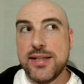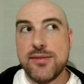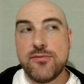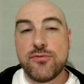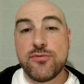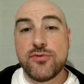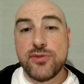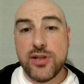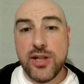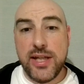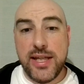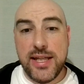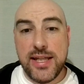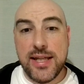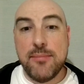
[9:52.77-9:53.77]

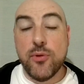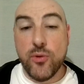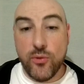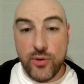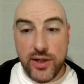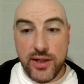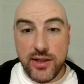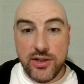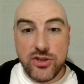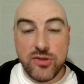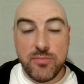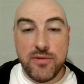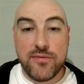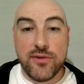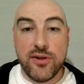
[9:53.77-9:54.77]
Friday morning. It
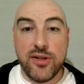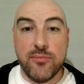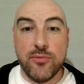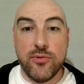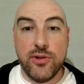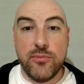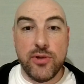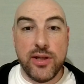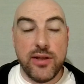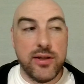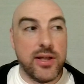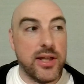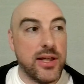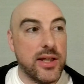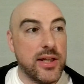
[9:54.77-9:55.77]
should be Friday morning, won't it?
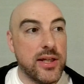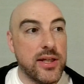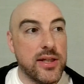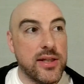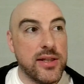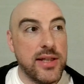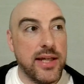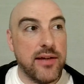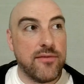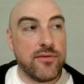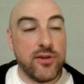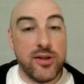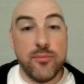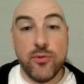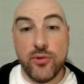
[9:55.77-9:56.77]

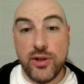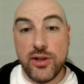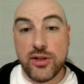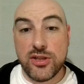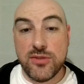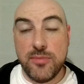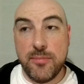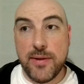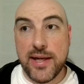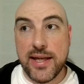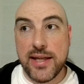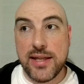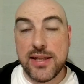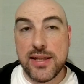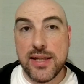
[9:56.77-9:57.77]
Friday morning I should be
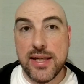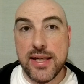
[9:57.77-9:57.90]
back.